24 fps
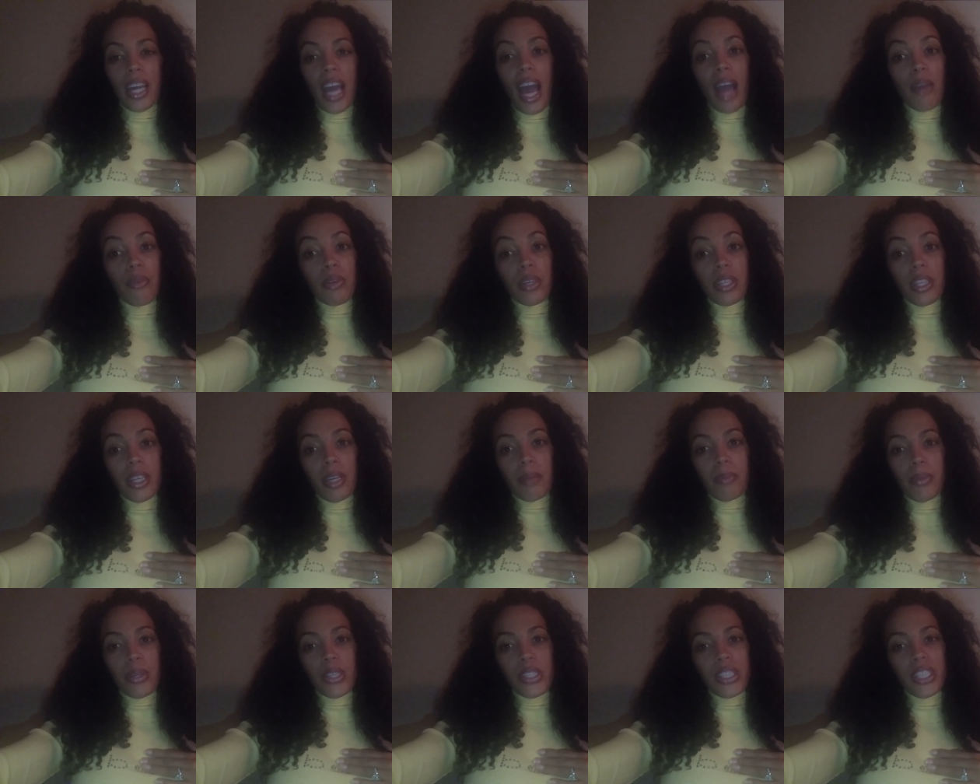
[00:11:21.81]
I really
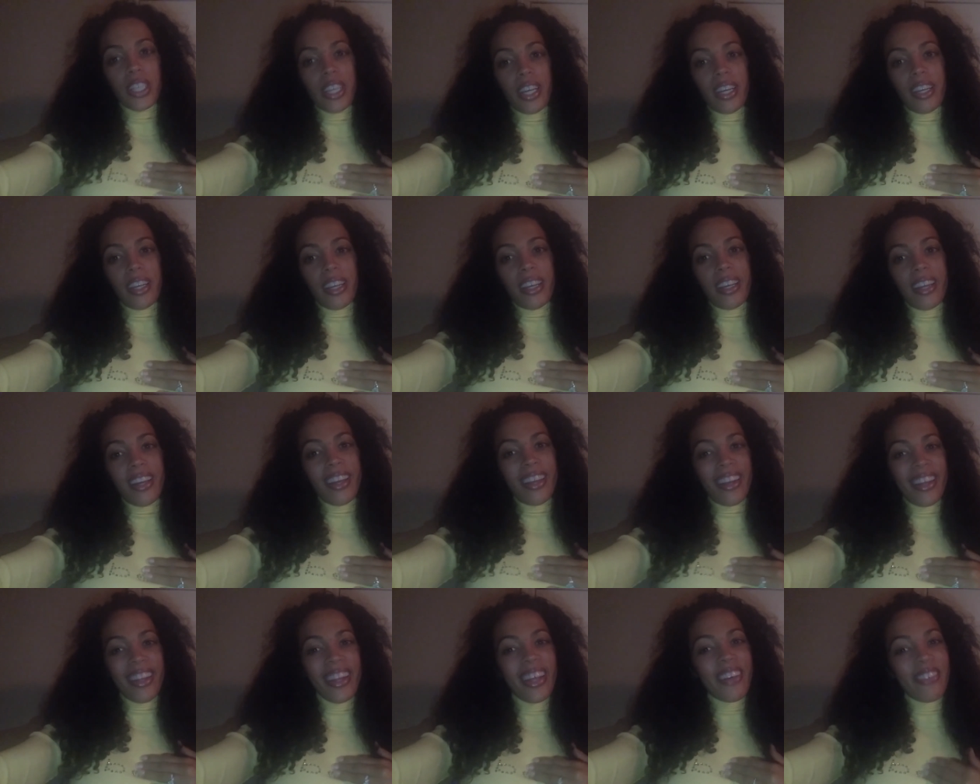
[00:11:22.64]
appreciate it,
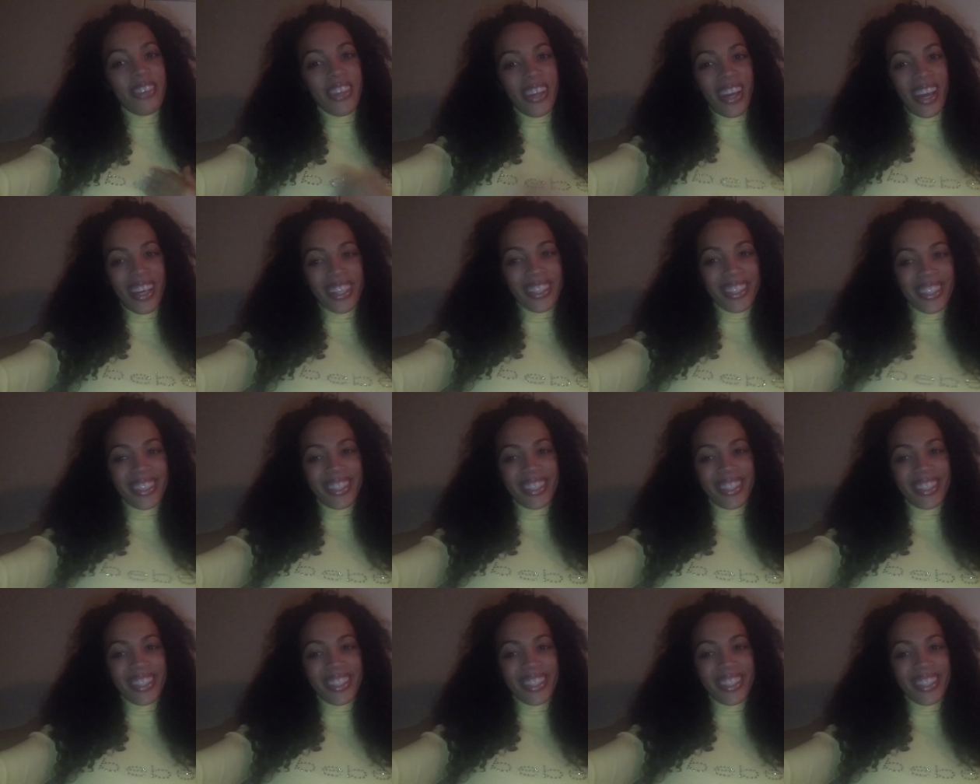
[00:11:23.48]
and I love you guys.